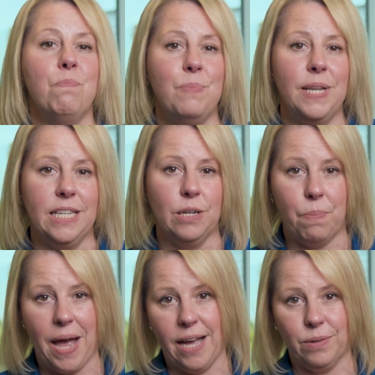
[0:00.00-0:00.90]
million,
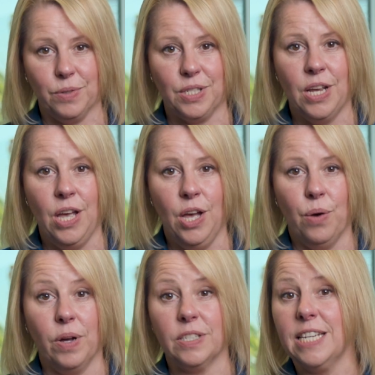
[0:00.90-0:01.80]

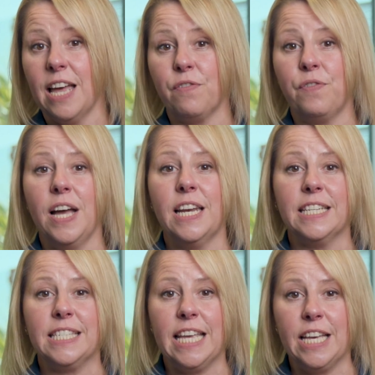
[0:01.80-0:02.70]
whilst net
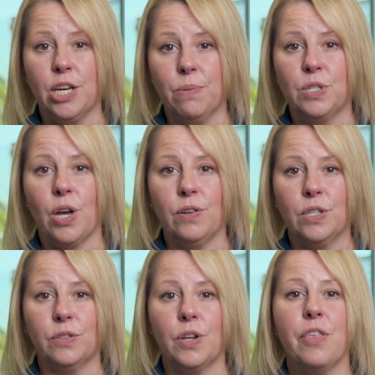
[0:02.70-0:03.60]
finance income
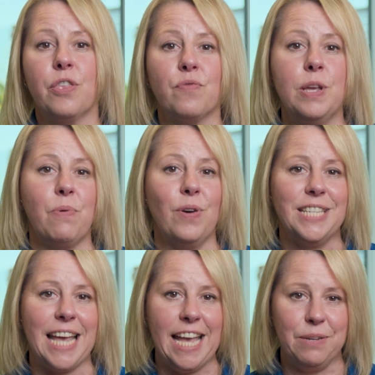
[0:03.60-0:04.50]
totalled
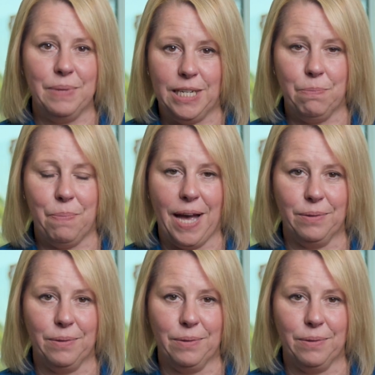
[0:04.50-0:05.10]
£3.8 million.